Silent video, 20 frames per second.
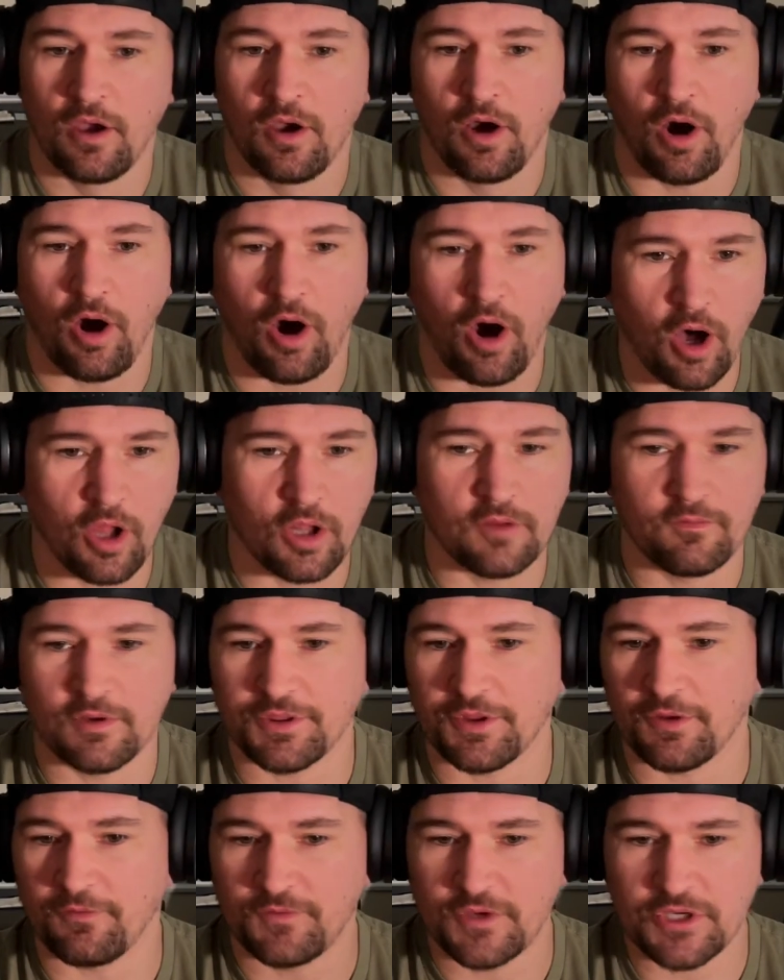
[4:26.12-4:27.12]
all of it:
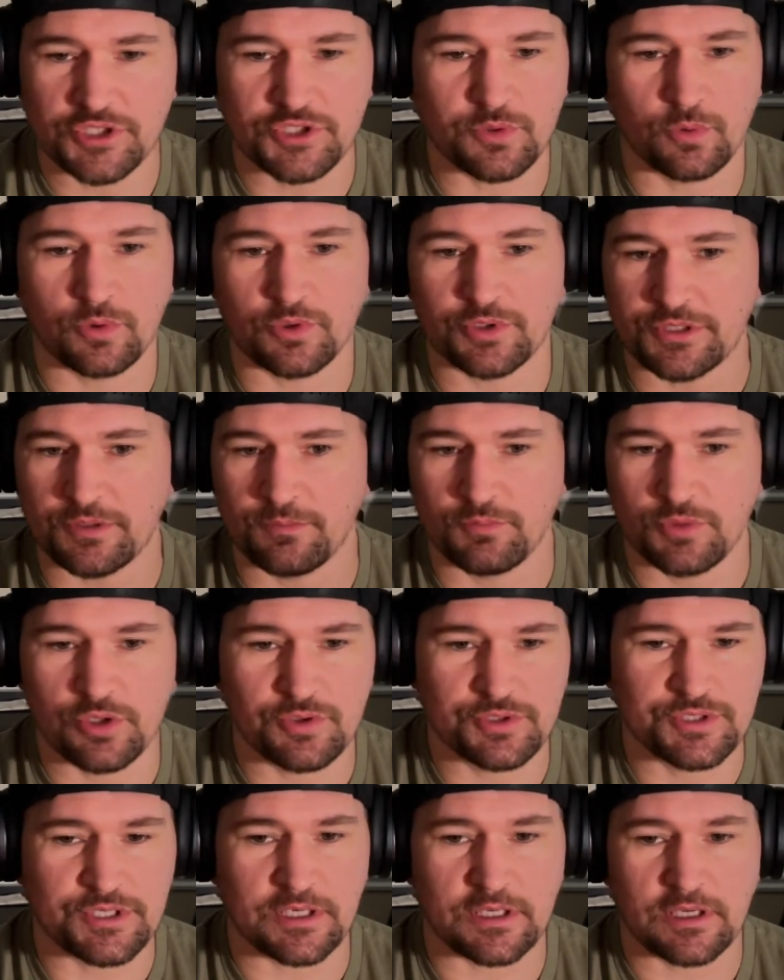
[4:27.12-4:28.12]
the visuals, the
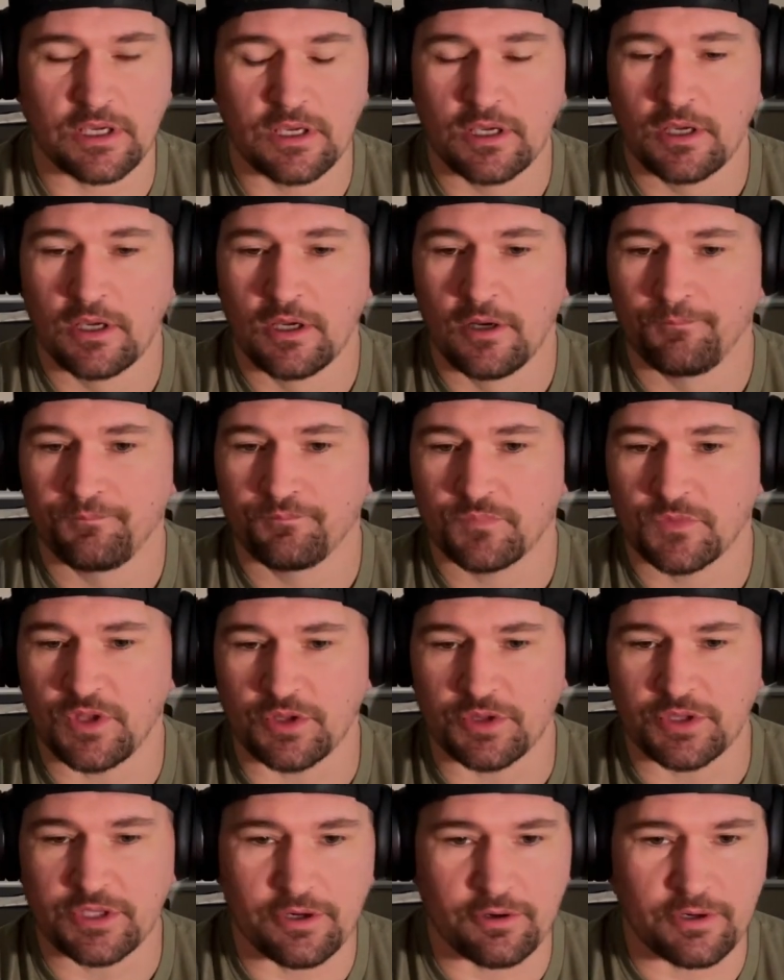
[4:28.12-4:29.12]
music, the
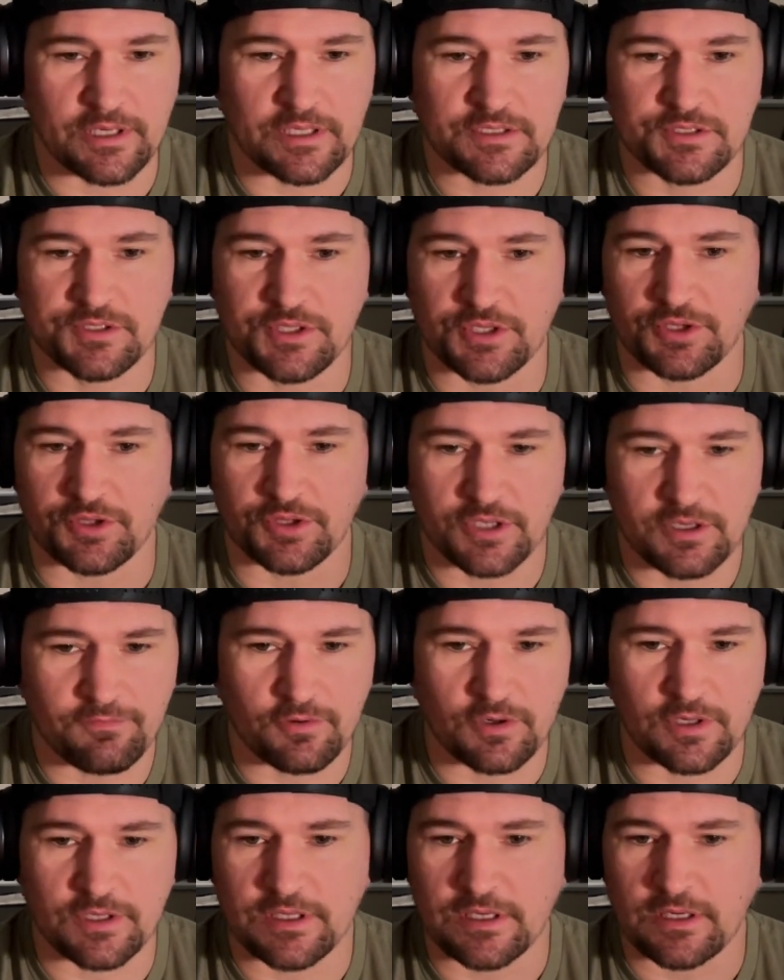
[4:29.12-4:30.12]
lyrics, the
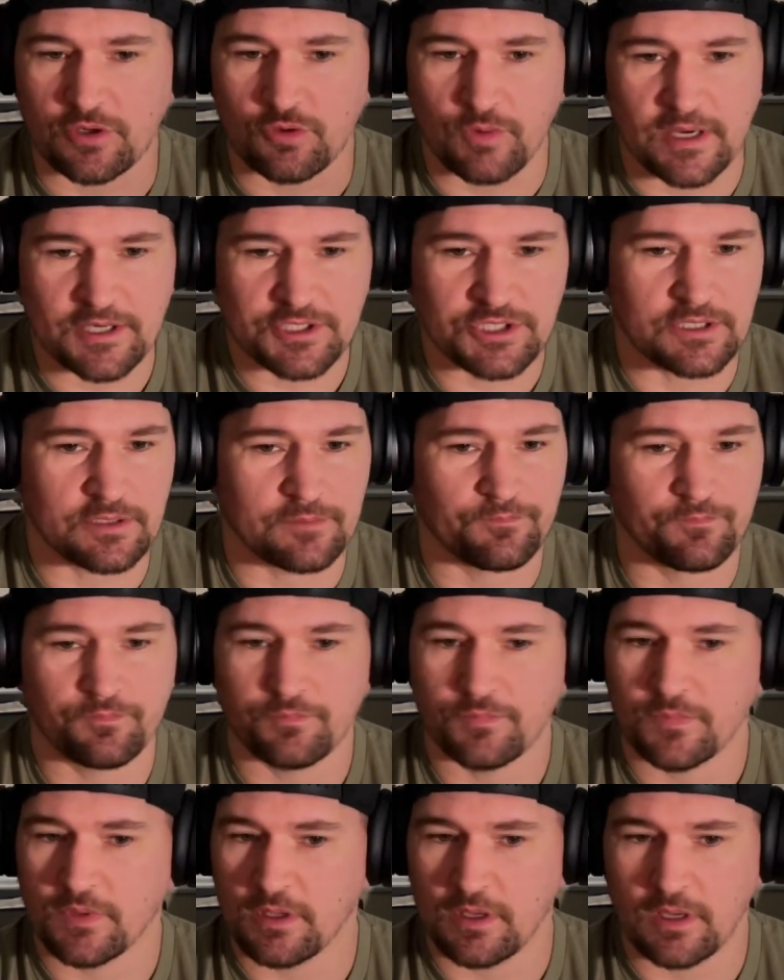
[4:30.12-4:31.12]
delivery, the aggression,
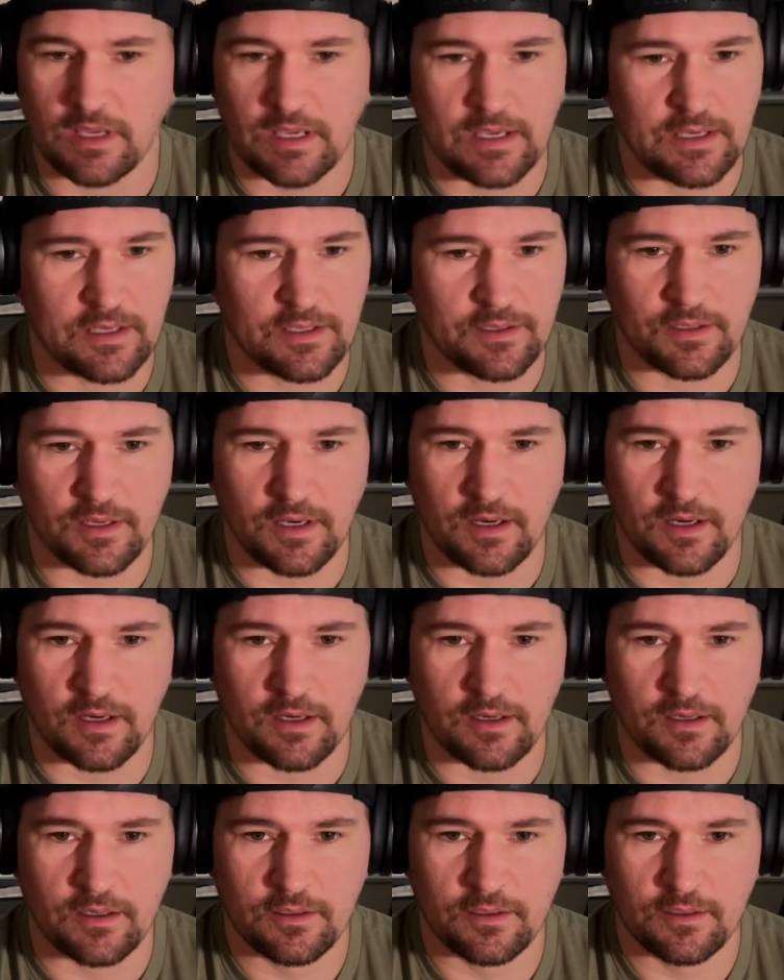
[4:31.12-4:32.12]
and.
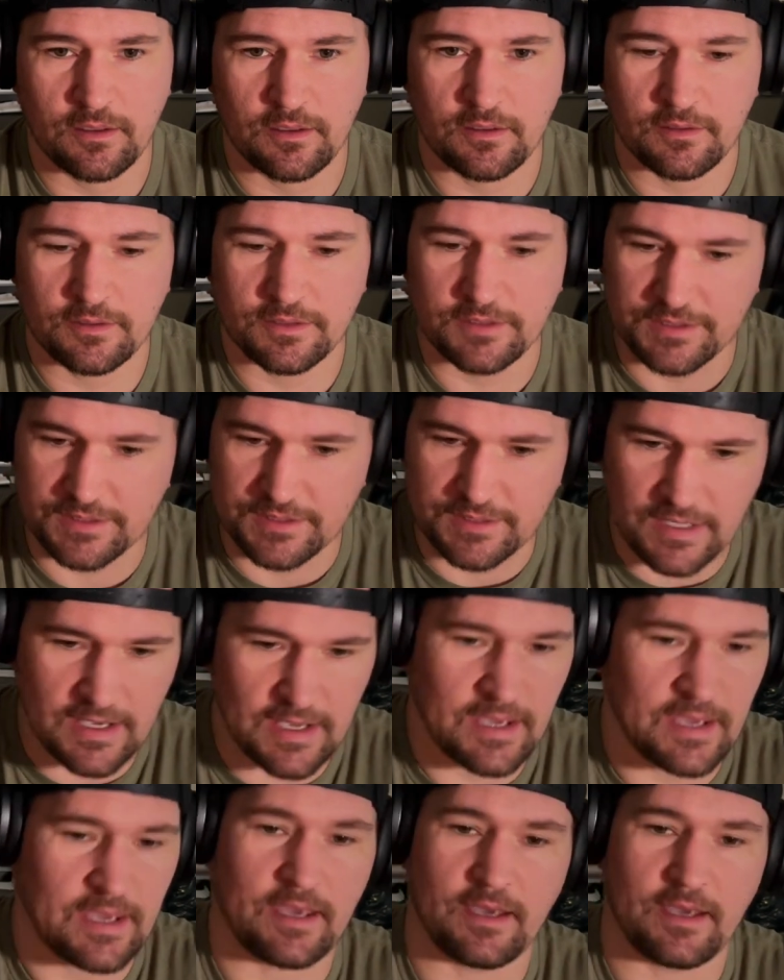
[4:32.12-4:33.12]
uh yeah.